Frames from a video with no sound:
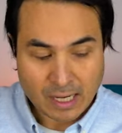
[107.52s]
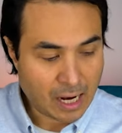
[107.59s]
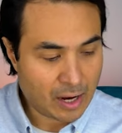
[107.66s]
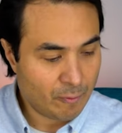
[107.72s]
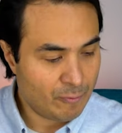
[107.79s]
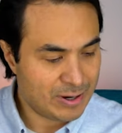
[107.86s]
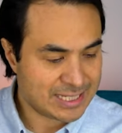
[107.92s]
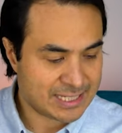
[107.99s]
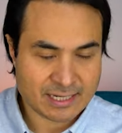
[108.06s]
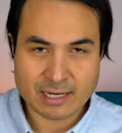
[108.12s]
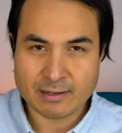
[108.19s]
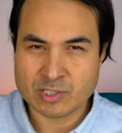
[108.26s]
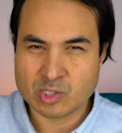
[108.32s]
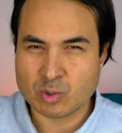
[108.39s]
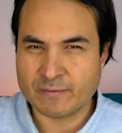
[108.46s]
written
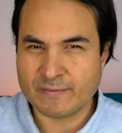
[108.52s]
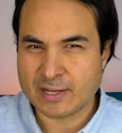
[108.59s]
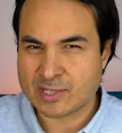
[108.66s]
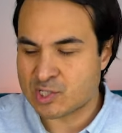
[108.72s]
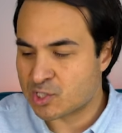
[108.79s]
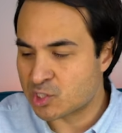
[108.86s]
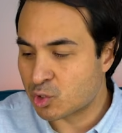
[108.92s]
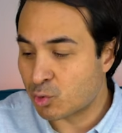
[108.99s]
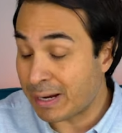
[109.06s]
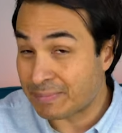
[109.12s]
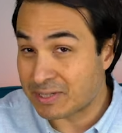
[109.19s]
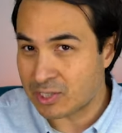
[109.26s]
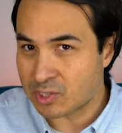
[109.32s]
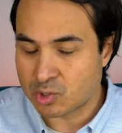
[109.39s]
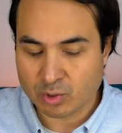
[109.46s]
in sort of a
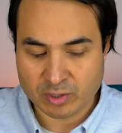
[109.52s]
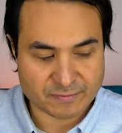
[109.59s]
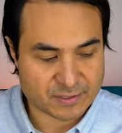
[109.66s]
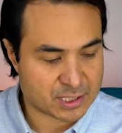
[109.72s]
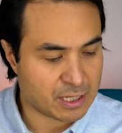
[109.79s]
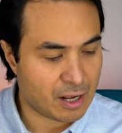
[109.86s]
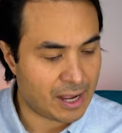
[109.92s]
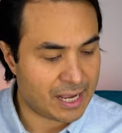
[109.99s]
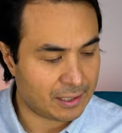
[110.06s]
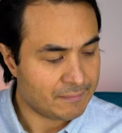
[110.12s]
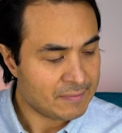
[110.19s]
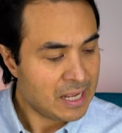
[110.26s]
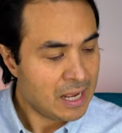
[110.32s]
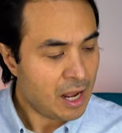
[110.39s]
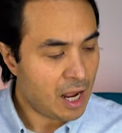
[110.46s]
script sort of style,
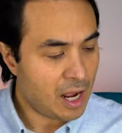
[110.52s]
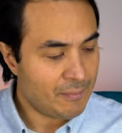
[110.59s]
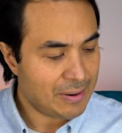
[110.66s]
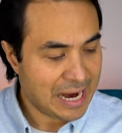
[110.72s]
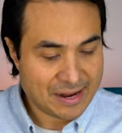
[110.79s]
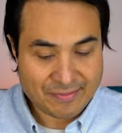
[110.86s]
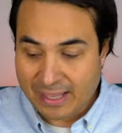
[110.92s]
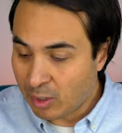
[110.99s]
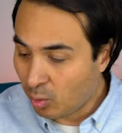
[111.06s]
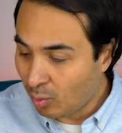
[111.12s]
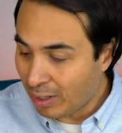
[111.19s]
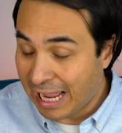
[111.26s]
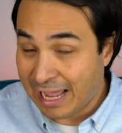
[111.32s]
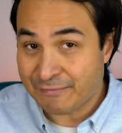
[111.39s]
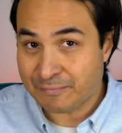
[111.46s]
and they all
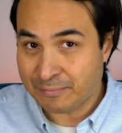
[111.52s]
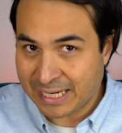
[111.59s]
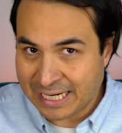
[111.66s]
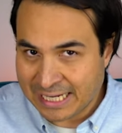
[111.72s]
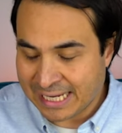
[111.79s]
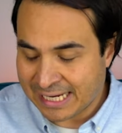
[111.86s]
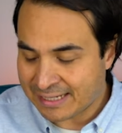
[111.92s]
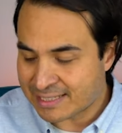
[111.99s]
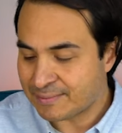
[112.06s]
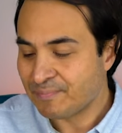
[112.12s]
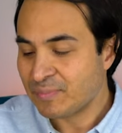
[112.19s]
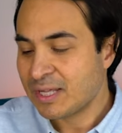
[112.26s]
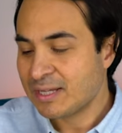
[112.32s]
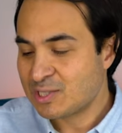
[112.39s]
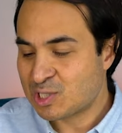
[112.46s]
have meanings
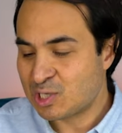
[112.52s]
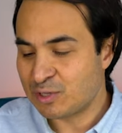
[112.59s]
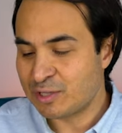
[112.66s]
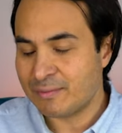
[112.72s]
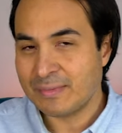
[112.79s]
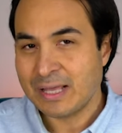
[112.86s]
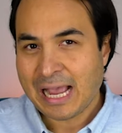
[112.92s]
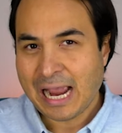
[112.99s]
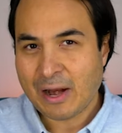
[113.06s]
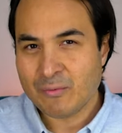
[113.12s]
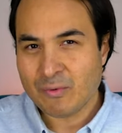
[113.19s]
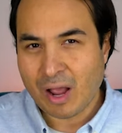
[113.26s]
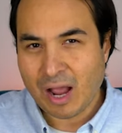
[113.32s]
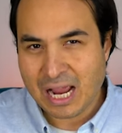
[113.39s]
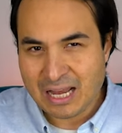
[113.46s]
to them.
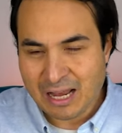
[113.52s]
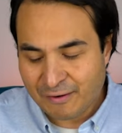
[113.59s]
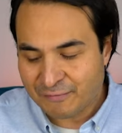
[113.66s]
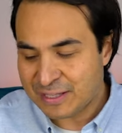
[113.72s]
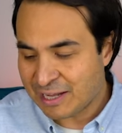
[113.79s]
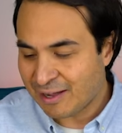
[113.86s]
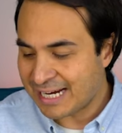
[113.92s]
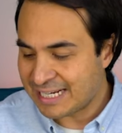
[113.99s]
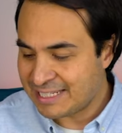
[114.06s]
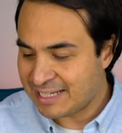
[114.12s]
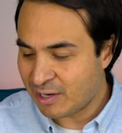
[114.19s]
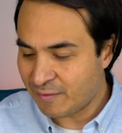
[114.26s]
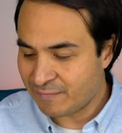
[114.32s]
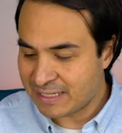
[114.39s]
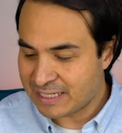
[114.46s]
And I love the
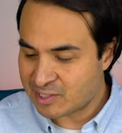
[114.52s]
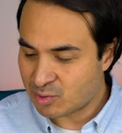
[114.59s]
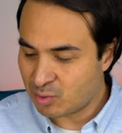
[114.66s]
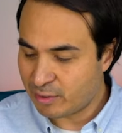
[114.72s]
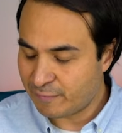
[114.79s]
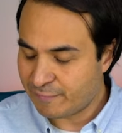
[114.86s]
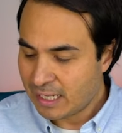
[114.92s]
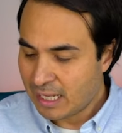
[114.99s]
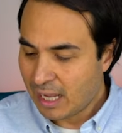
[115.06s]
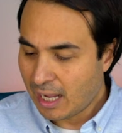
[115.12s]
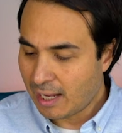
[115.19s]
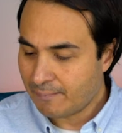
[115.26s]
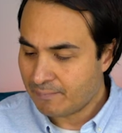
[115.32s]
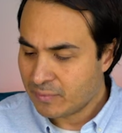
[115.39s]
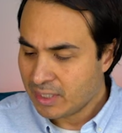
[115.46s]
idea of these sort of
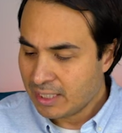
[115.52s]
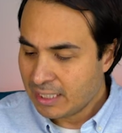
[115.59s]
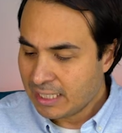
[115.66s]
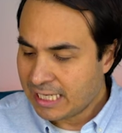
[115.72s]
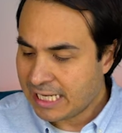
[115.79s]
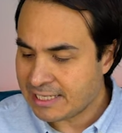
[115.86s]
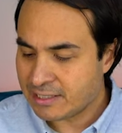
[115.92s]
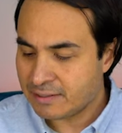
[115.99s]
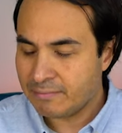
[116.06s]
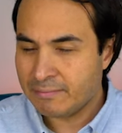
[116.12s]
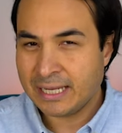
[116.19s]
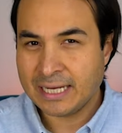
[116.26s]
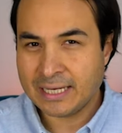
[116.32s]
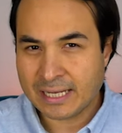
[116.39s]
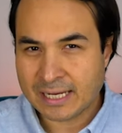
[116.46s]
hidden
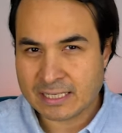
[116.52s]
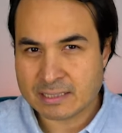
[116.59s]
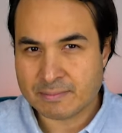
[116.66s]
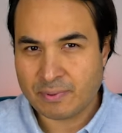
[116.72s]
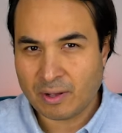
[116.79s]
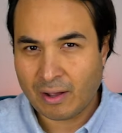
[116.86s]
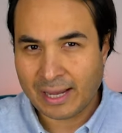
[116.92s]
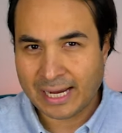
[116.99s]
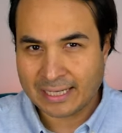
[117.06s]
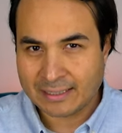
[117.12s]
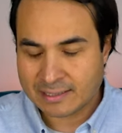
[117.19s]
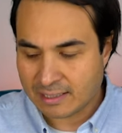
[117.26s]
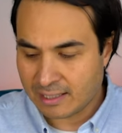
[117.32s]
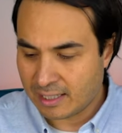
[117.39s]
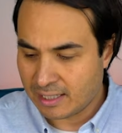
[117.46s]
meanings
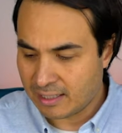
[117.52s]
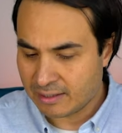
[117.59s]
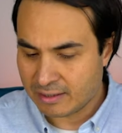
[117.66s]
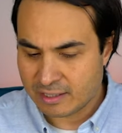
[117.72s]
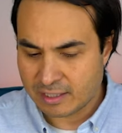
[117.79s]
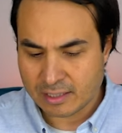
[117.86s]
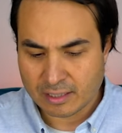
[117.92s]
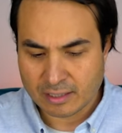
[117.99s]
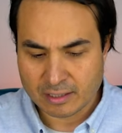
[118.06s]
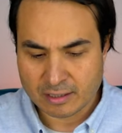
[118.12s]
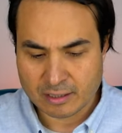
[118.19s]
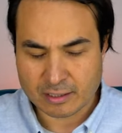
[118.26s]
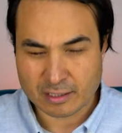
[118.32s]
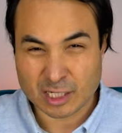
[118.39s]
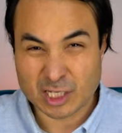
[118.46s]
behind
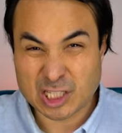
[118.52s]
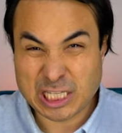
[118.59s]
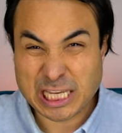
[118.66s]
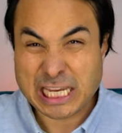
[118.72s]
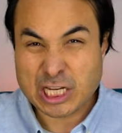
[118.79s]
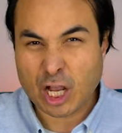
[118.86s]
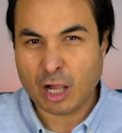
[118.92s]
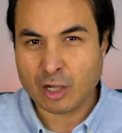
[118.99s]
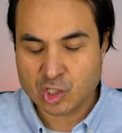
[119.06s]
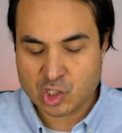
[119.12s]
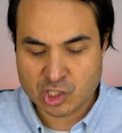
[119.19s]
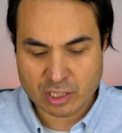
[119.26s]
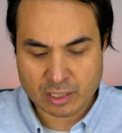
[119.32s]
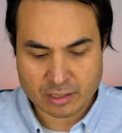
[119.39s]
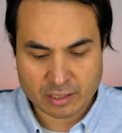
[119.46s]
the tea
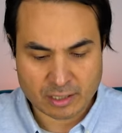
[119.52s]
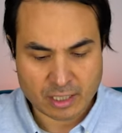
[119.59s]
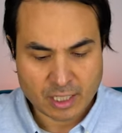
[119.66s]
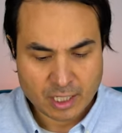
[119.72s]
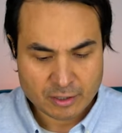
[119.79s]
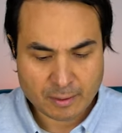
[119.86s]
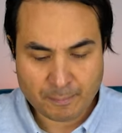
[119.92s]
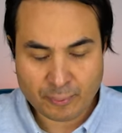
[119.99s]
culture, the